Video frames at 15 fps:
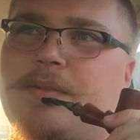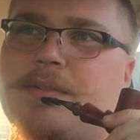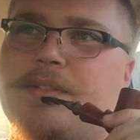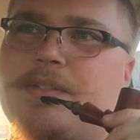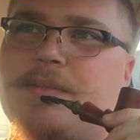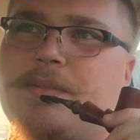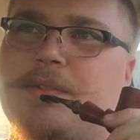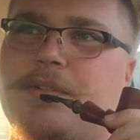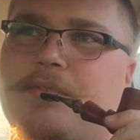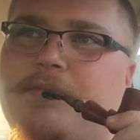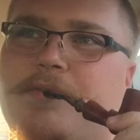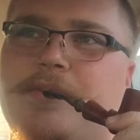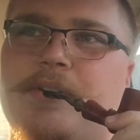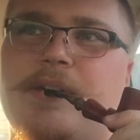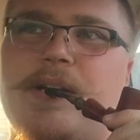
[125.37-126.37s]
what's the word
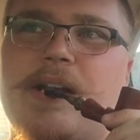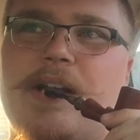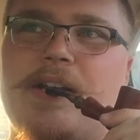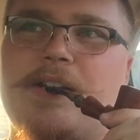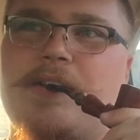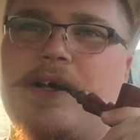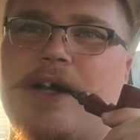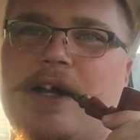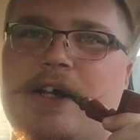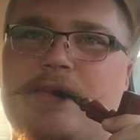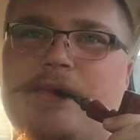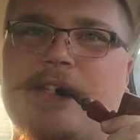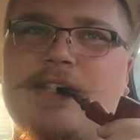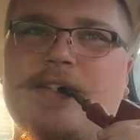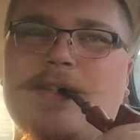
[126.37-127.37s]
for it? I
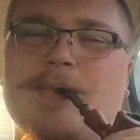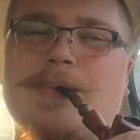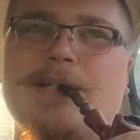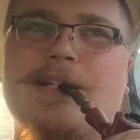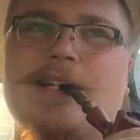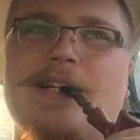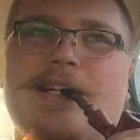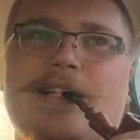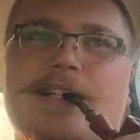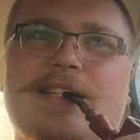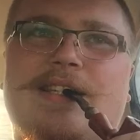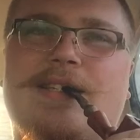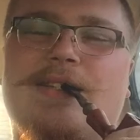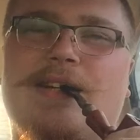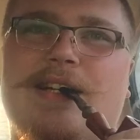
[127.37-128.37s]
could be super
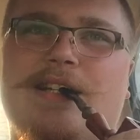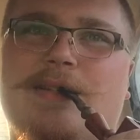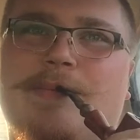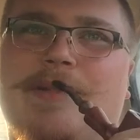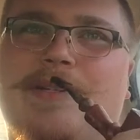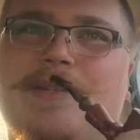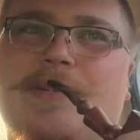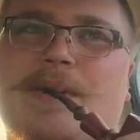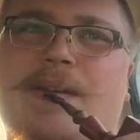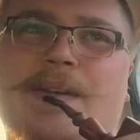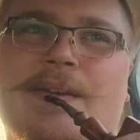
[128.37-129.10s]
strict about